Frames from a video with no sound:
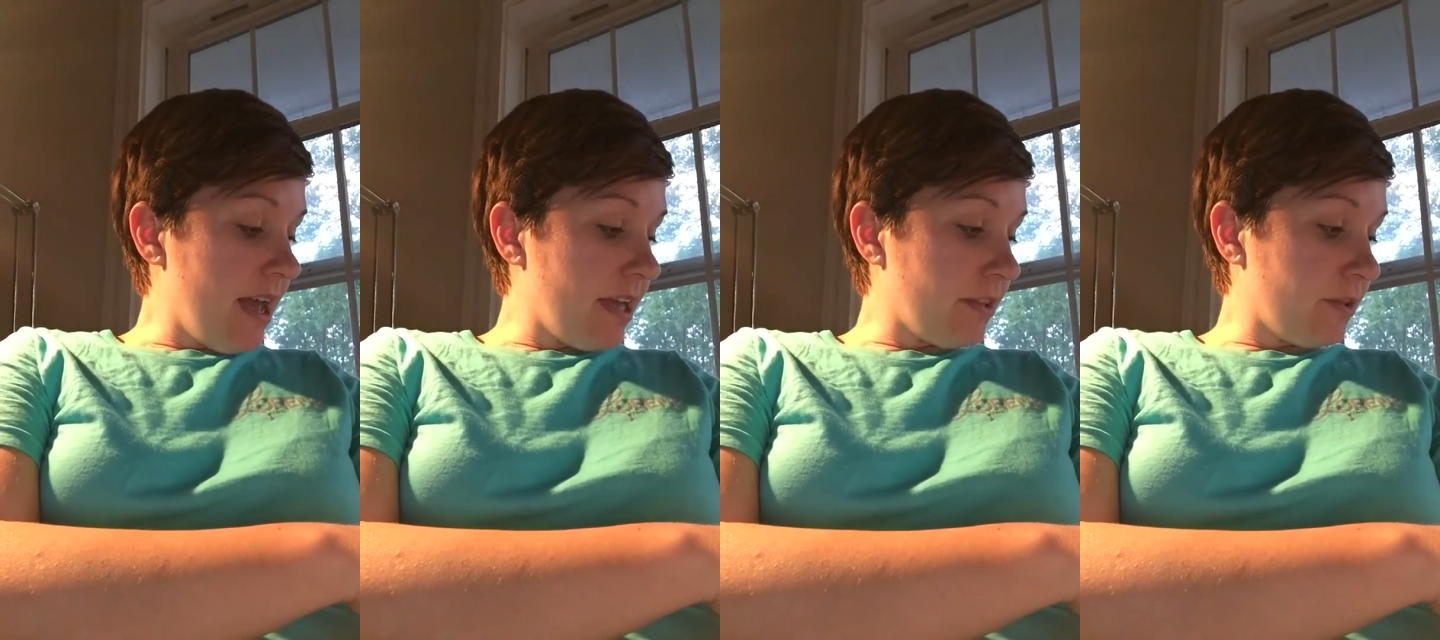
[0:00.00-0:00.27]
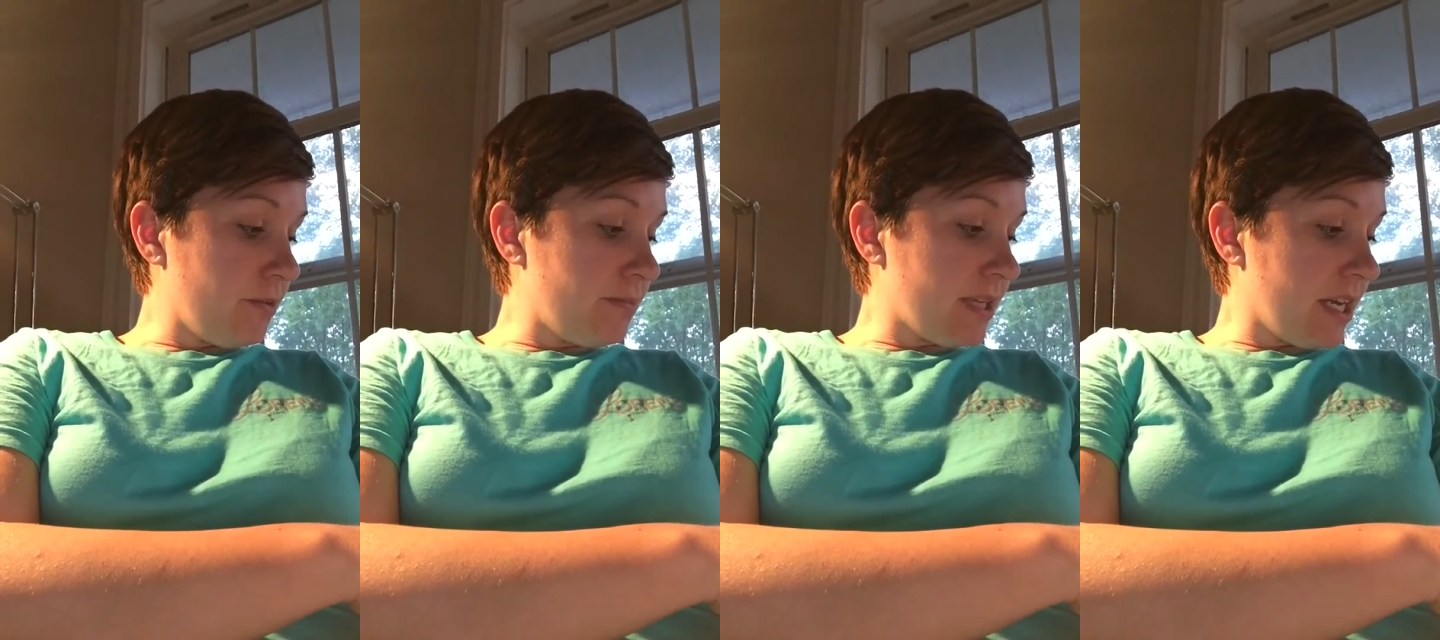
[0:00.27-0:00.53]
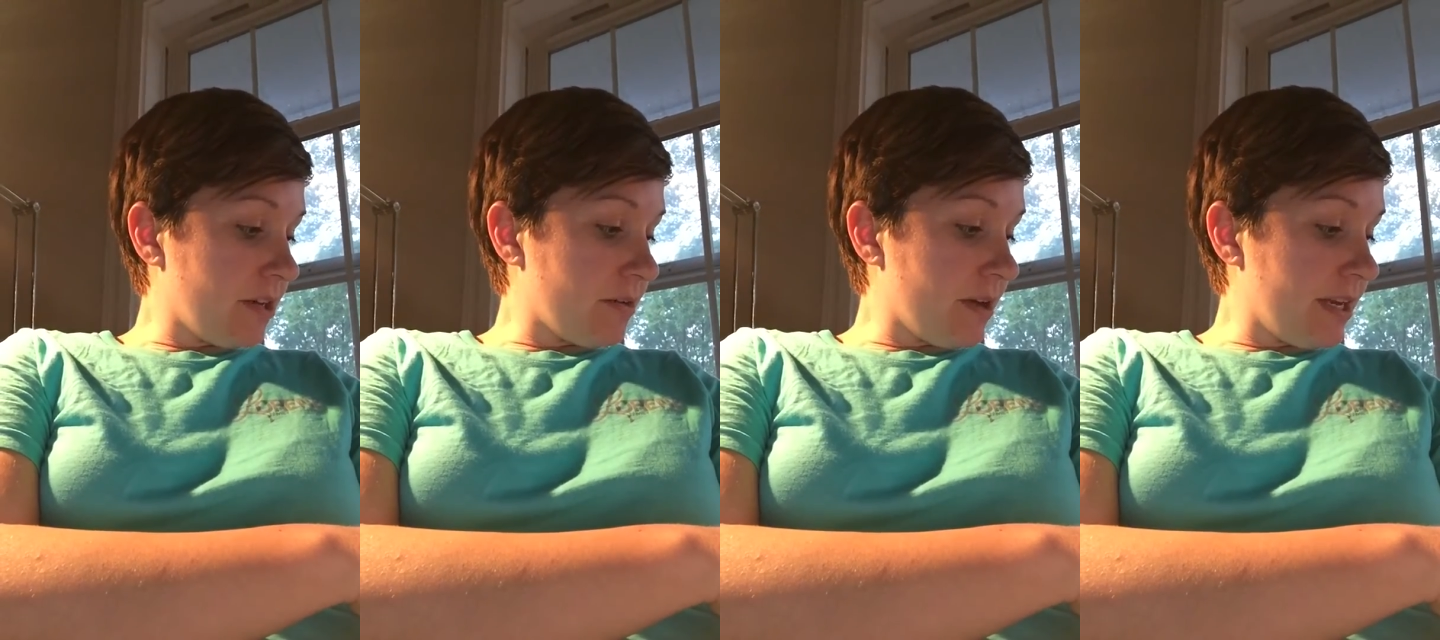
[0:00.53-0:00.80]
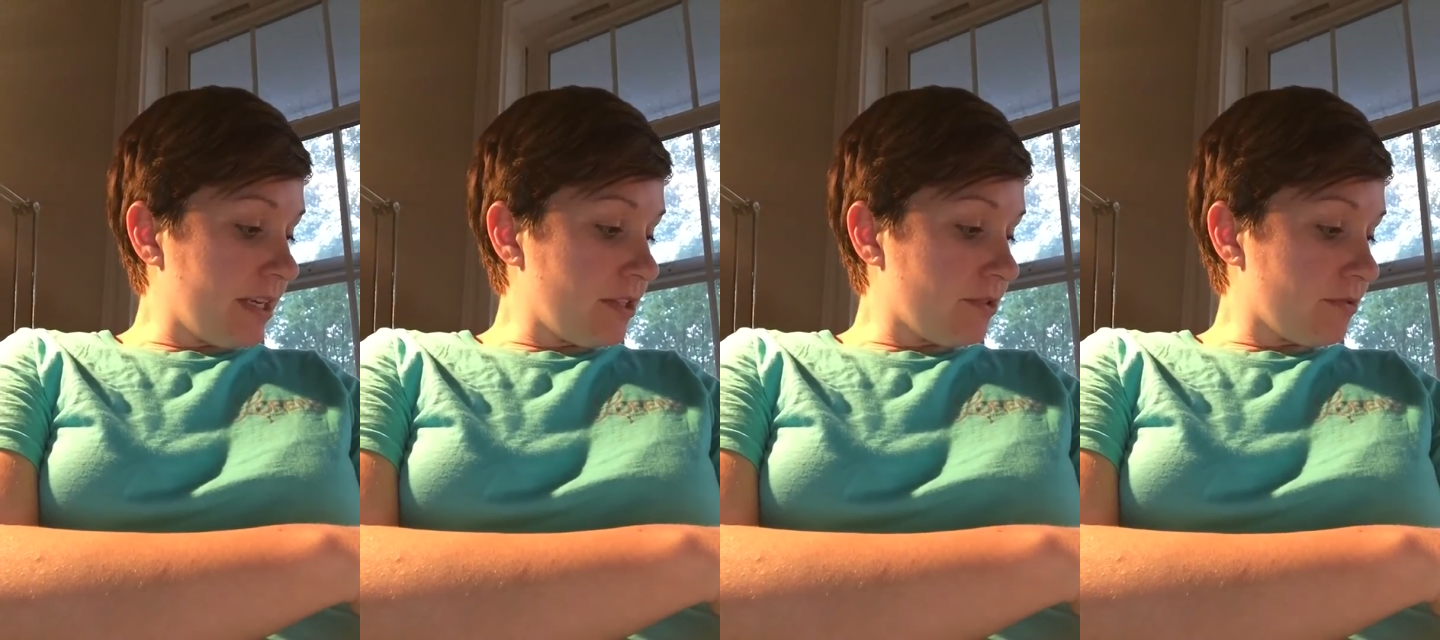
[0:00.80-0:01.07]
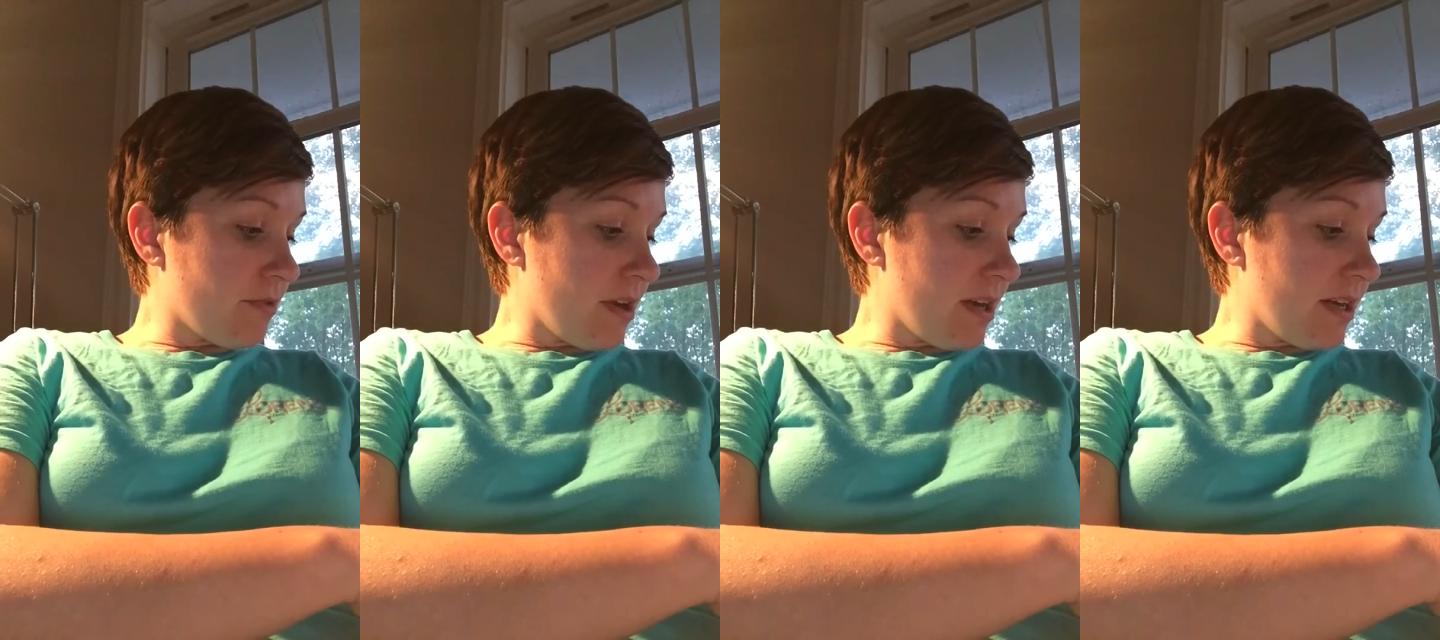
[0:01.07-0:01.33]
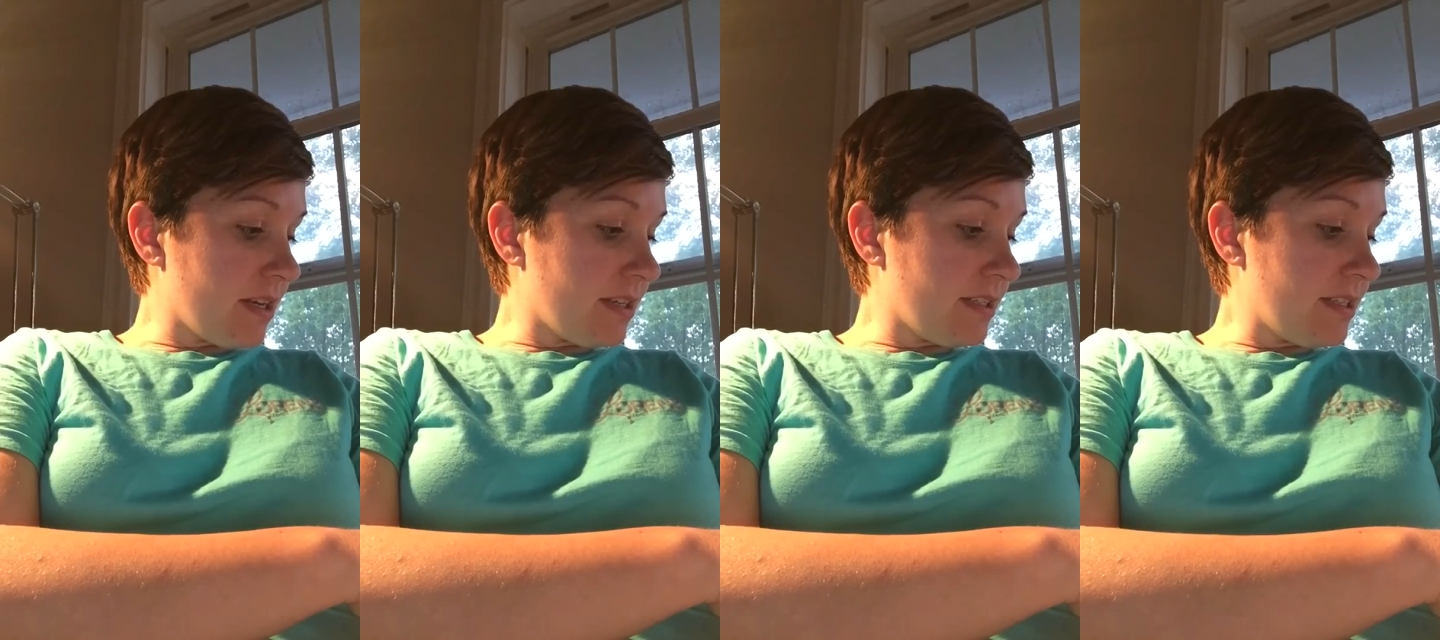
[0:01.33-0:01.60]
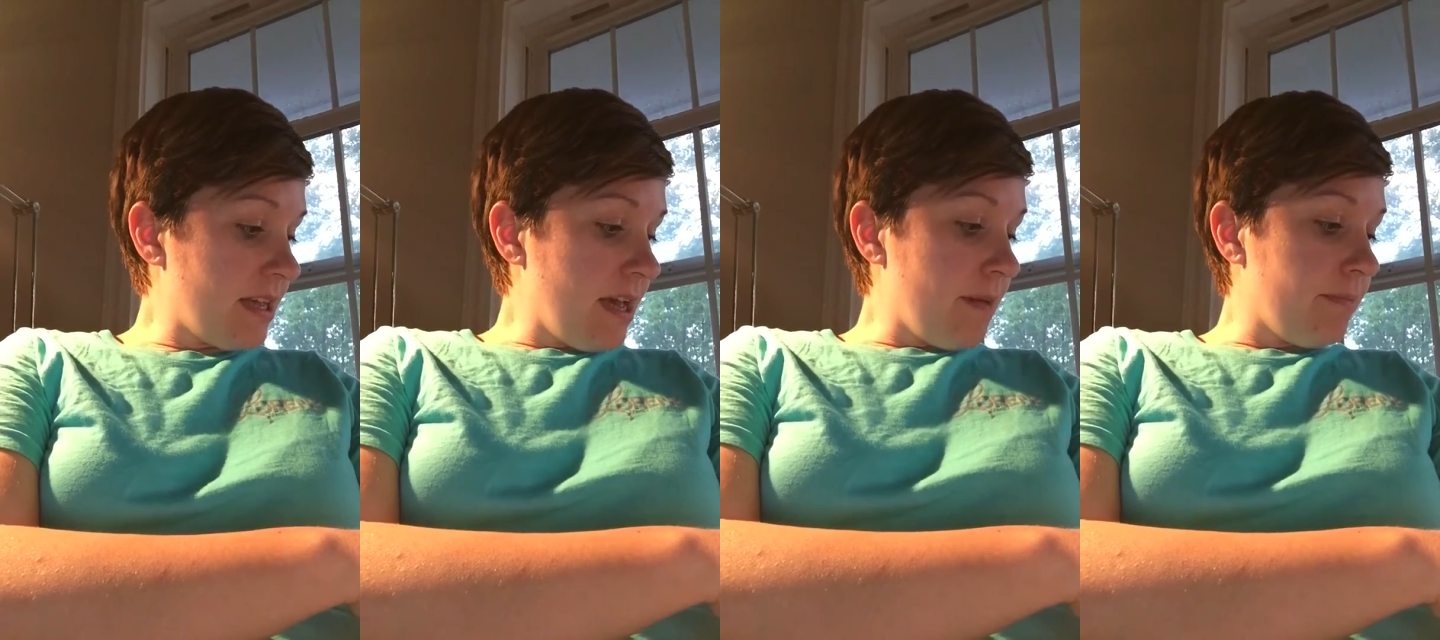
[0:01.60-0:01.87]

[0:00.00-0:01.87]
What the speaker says: and loop diuretic drugs